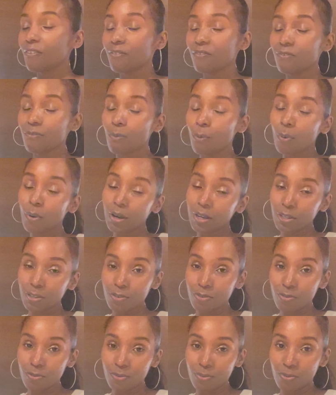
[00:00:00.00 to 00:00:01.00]
for
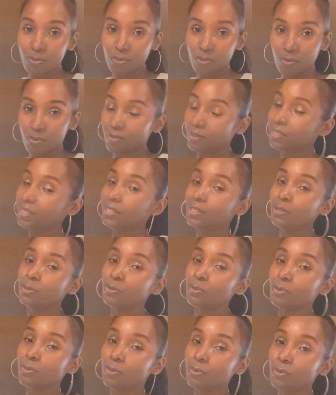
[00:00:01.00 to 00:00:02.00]
you
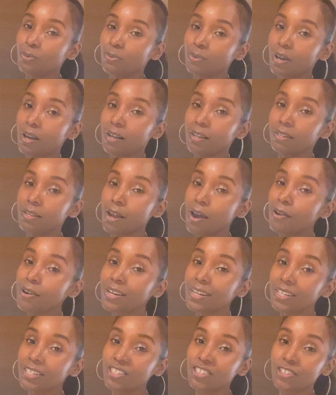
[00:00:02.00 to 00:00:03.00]
to
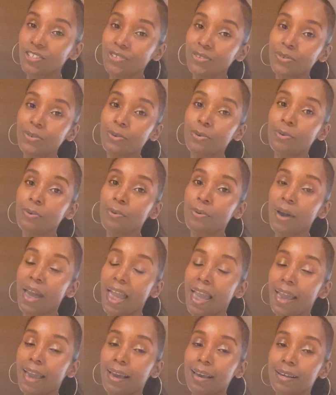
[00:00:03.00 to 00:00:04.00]
nourish you
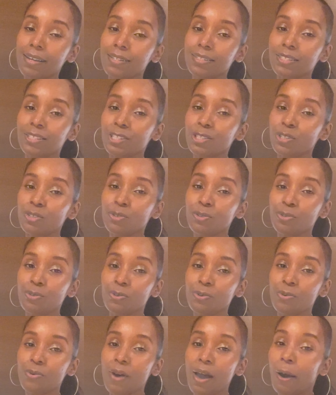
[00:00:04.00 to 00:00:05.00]
and
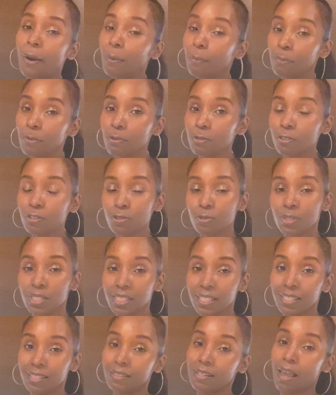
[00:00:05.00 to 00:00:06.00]
to help you to
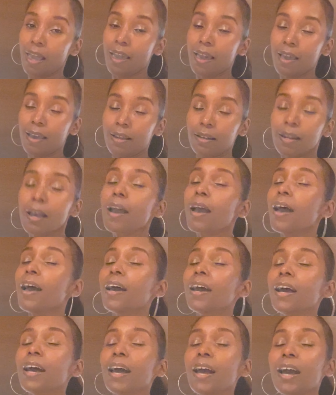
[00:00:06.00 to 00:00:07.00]

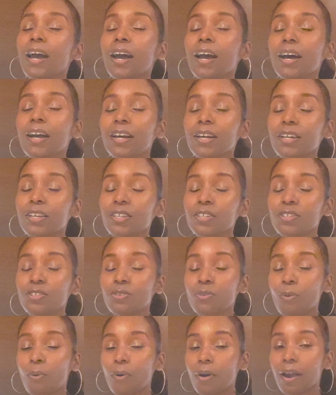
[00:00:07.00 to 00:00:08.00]
sustain
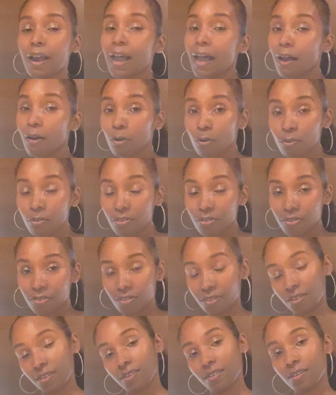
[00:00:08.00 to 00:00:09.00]
your health
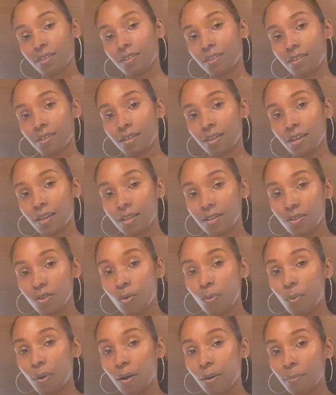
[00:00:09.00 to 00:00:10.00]
and your
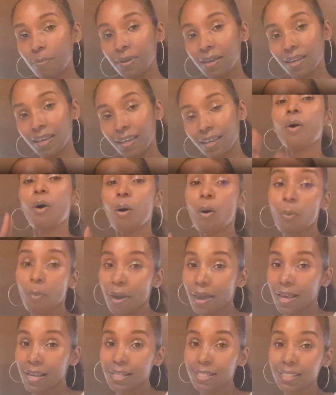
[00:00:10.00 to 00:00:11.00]
well-being. As
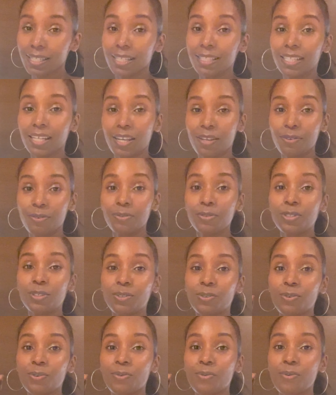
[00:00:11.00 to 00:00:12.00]
always, continue
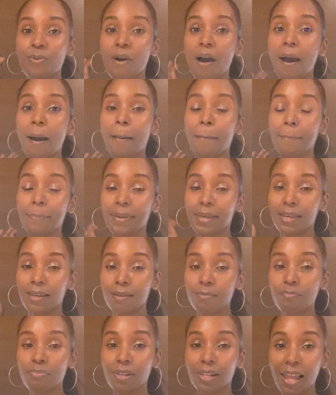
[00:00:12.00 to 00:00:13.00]
to be
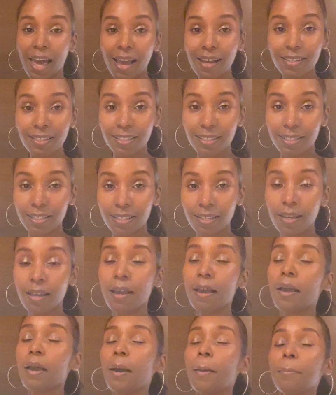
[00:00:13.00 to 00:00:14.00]
blessed,
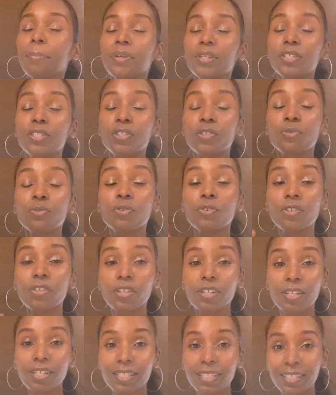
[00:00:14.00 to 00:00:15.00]
be true to
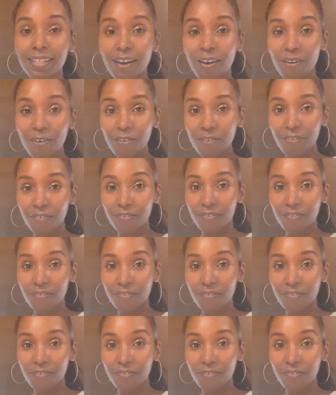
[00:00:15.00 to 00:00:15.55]
yourself,